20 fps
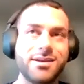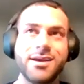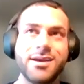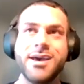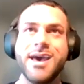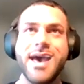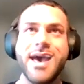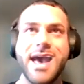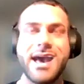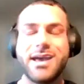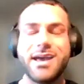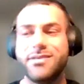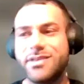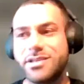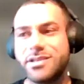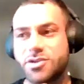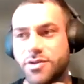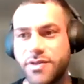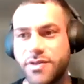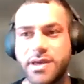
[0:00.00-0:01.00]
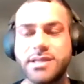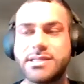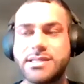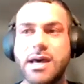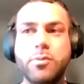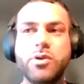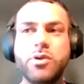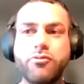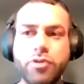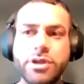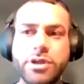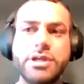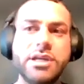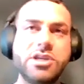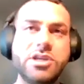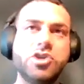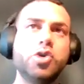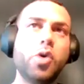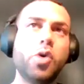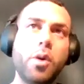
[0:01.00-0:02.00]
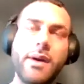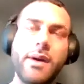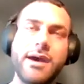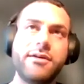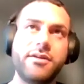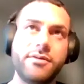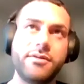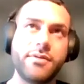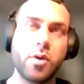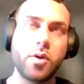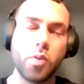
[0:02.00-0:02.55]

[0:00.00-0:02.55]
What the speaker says: And these are things that we really need to do away